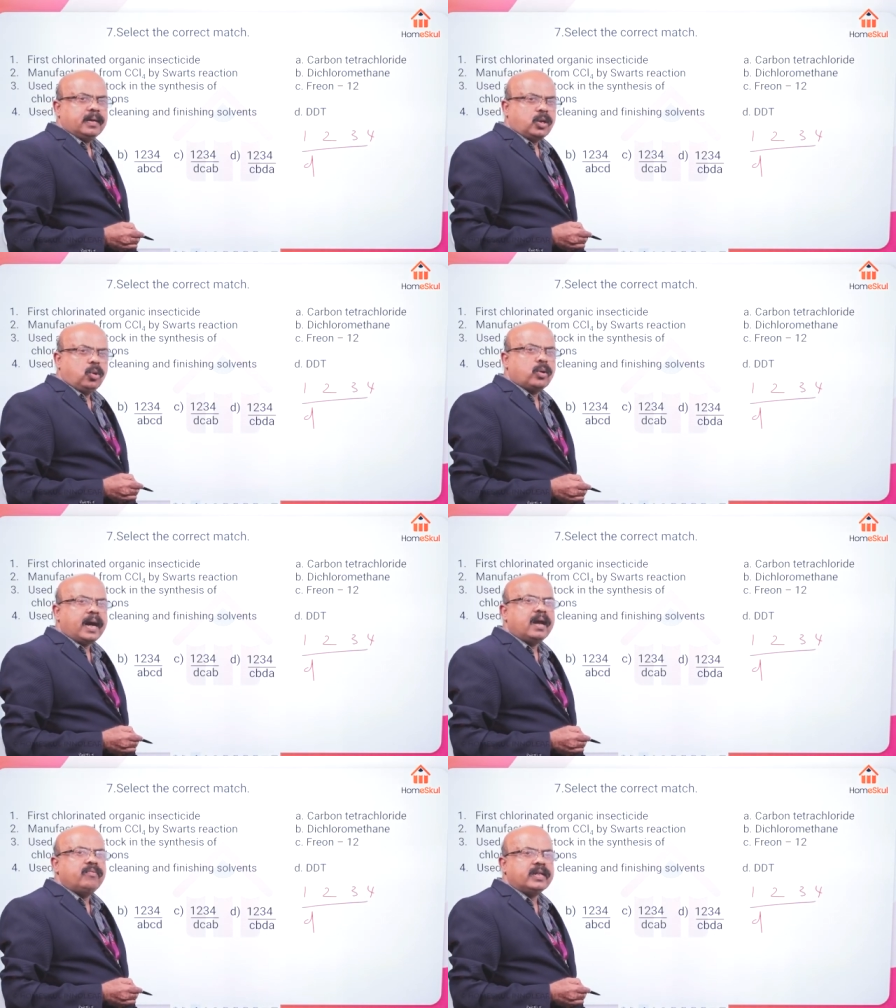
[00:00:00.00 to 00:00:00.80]

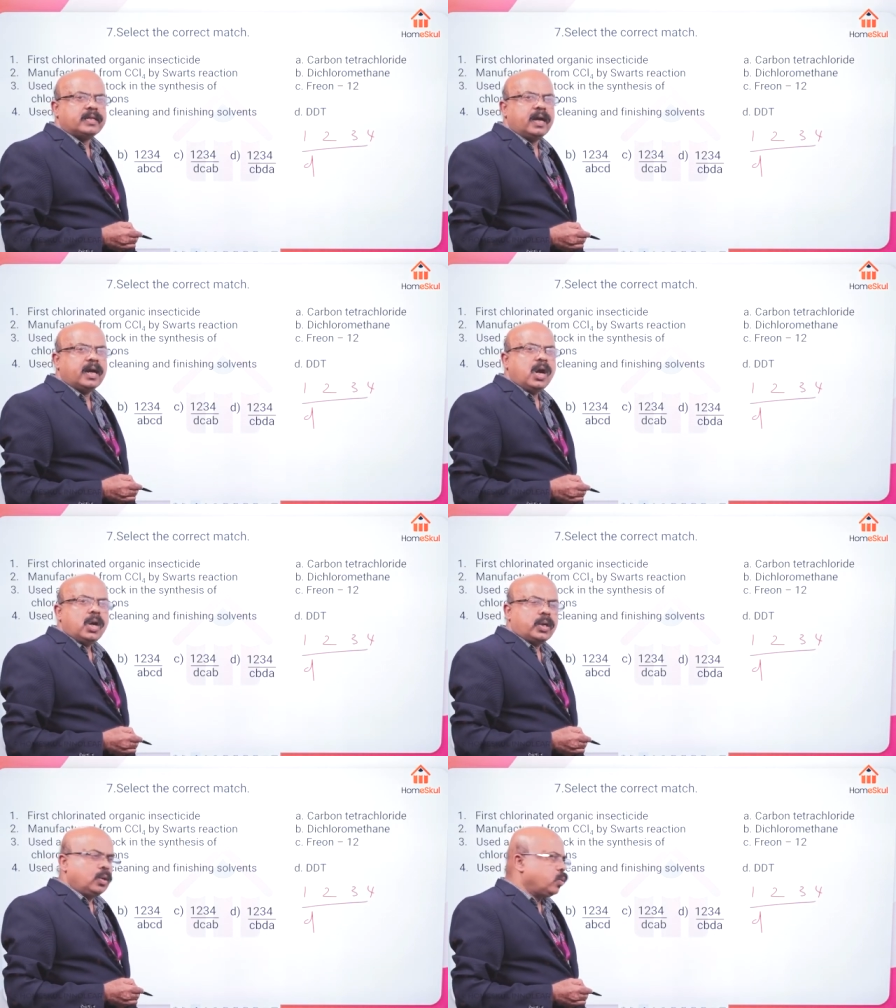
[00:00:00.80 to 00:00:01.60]
chloral with
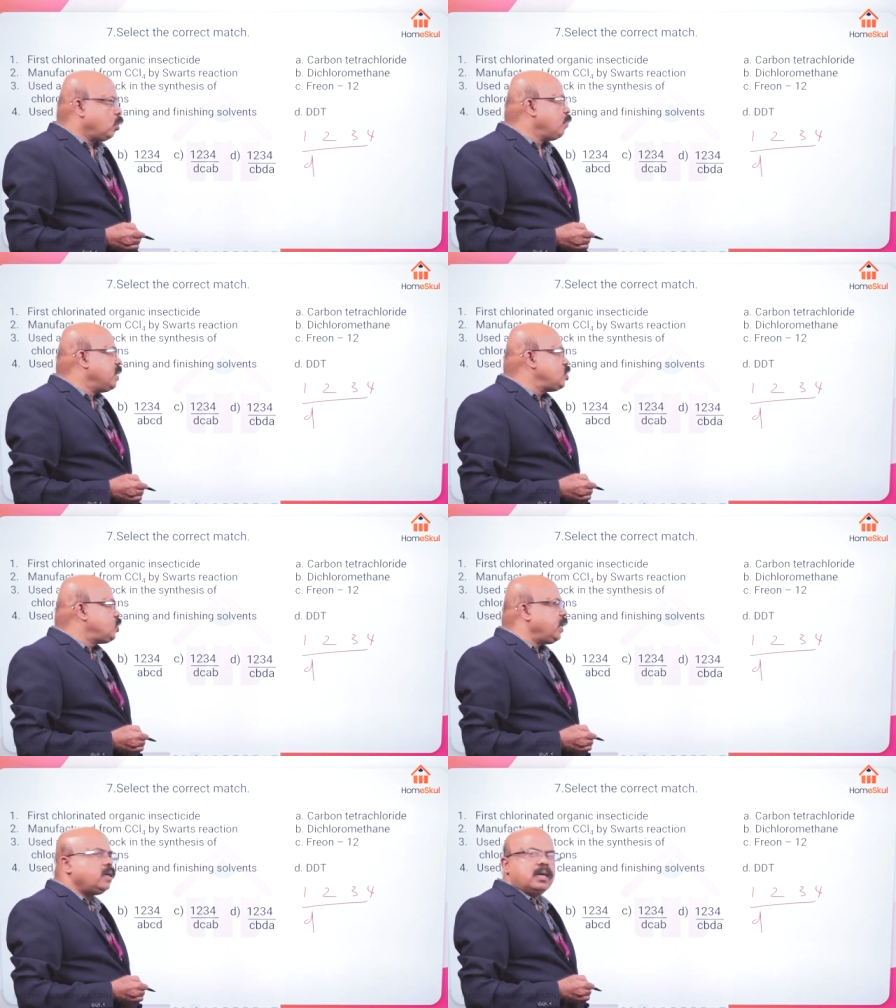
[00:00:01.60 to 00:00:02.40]

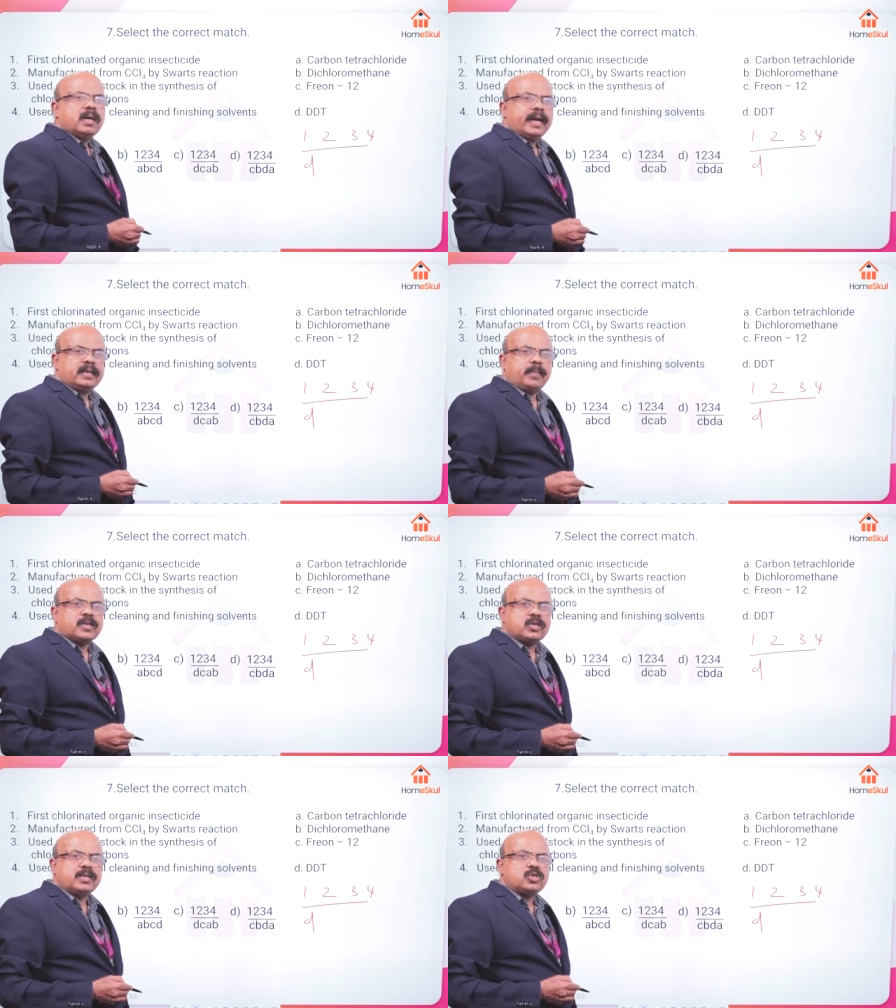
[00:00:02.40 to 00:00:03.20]
chlorobenzene in the
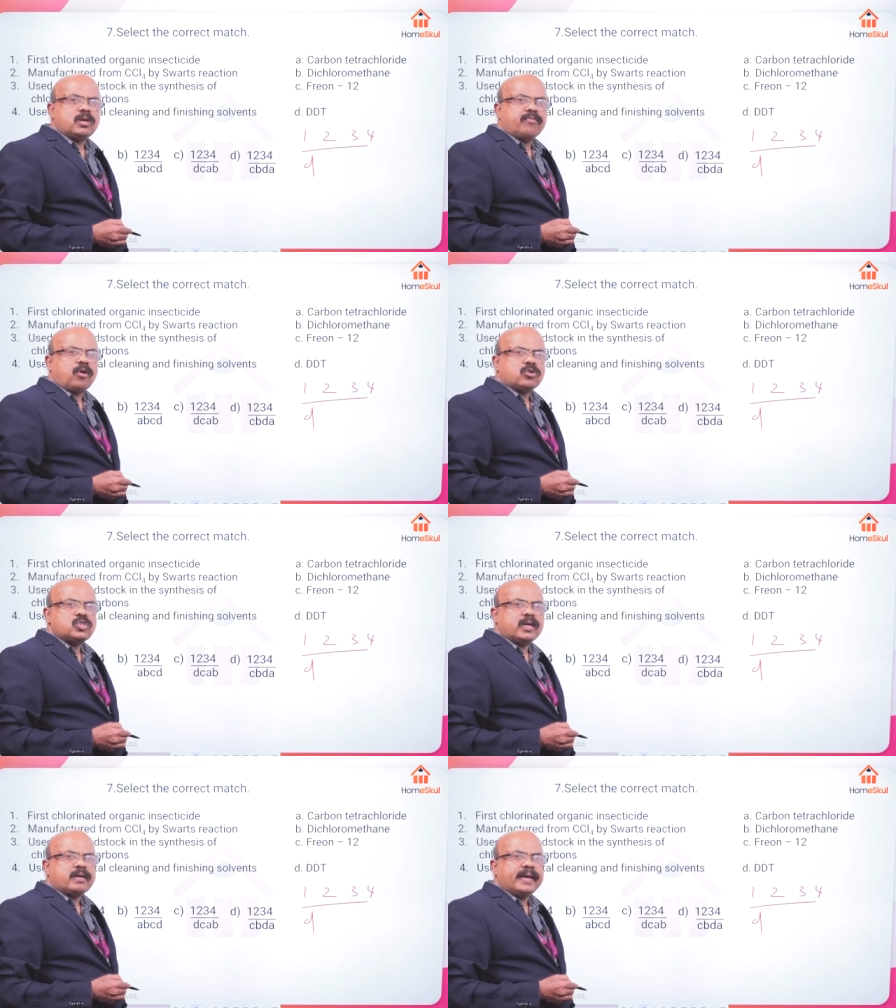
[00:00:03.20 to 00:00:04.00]
presence of
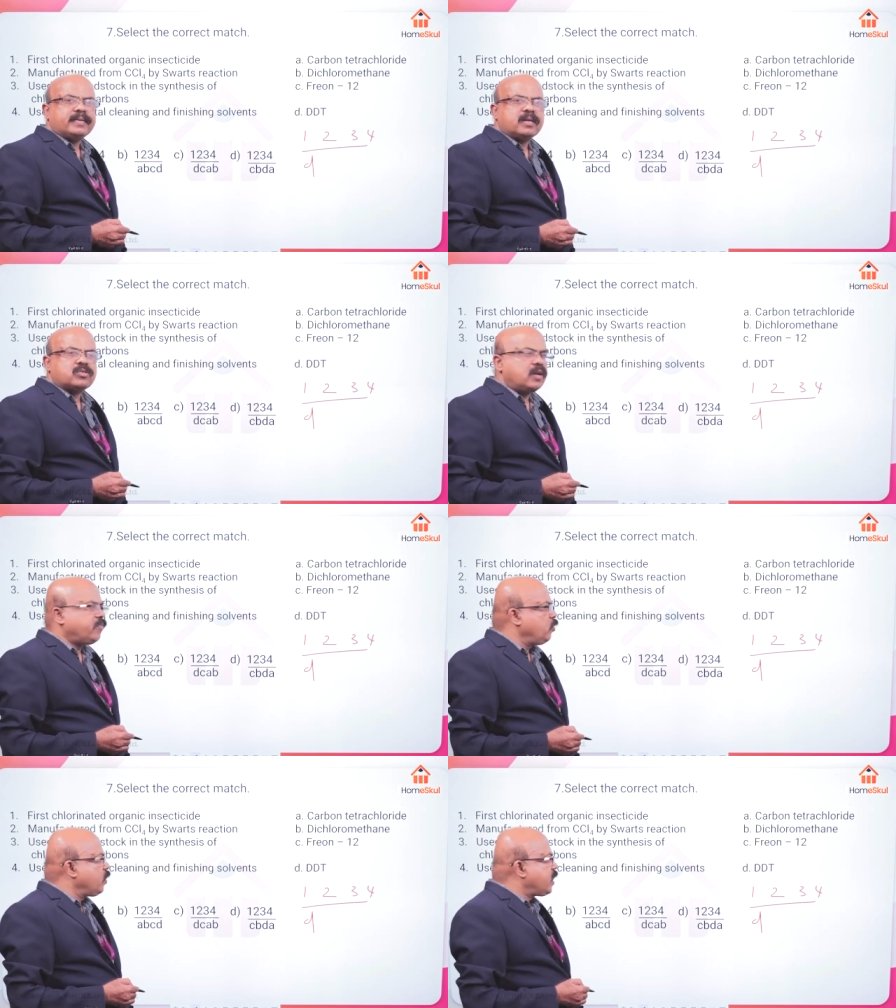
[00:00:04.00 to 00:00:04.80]
concentrated
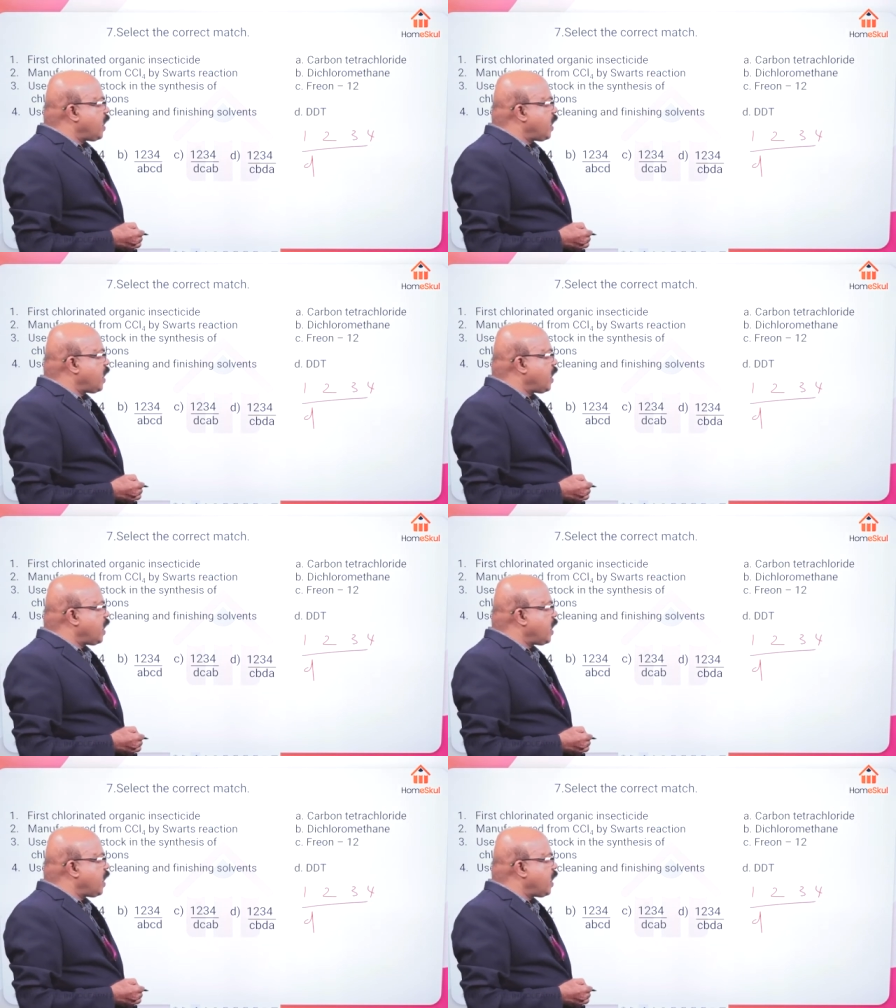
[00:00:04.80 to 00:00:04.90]
sulfuric